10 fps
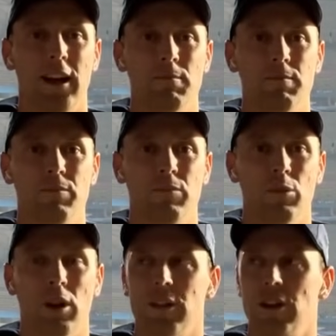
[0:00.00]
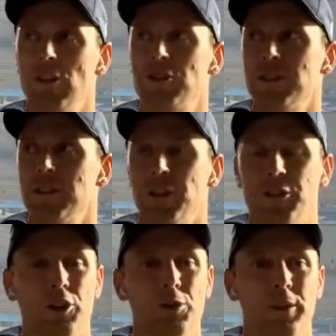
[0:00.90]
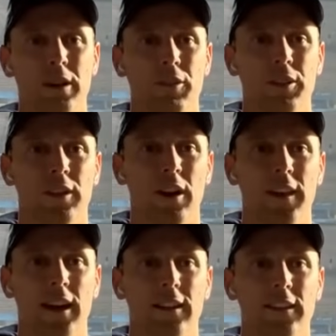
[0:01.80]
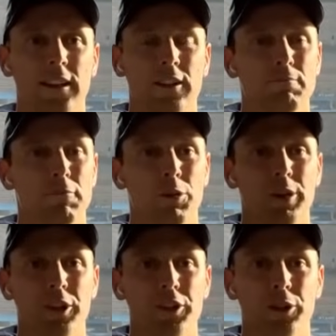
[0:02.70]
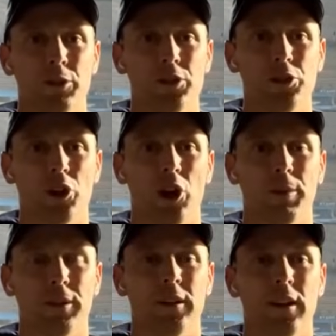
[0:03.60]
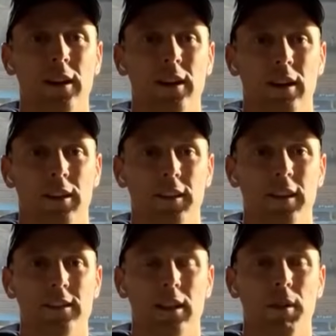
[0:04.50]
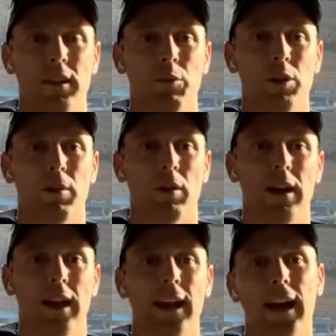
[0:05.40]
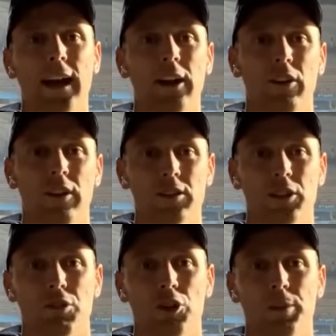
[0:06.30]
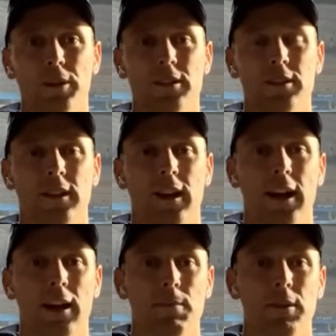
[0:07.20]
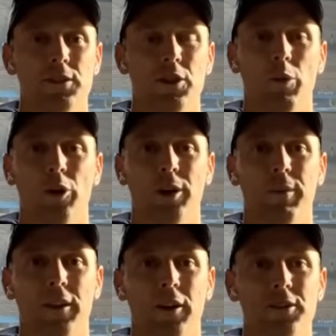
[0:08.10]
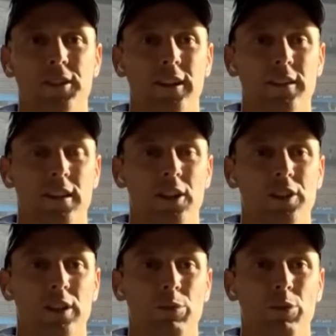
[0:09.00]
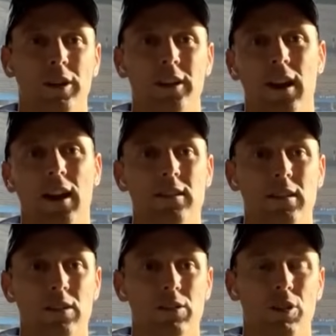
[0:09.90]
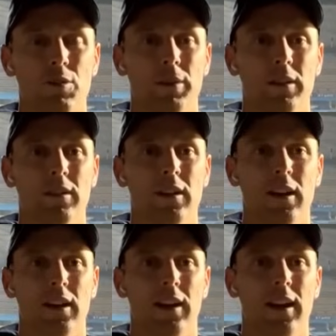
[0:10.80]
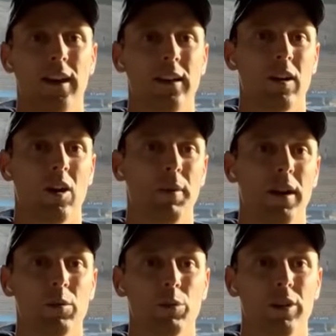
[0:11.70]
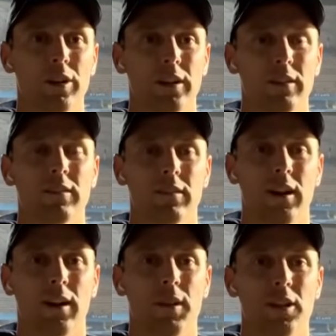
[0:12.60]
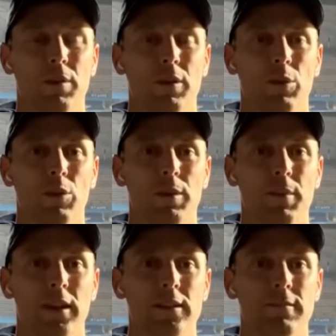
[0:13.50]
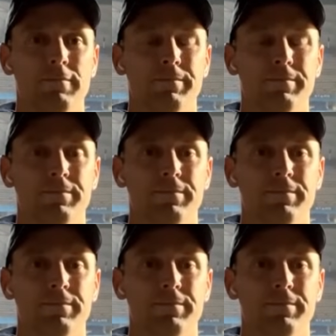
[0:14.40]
the coaches and the group and everything like that. And then all you can do is your job. And I think that's something that we probably hang our hat on as a group is it's not worrying about those things. It's actually what can you add to this group and how you go about your work. And that's probably all that matters.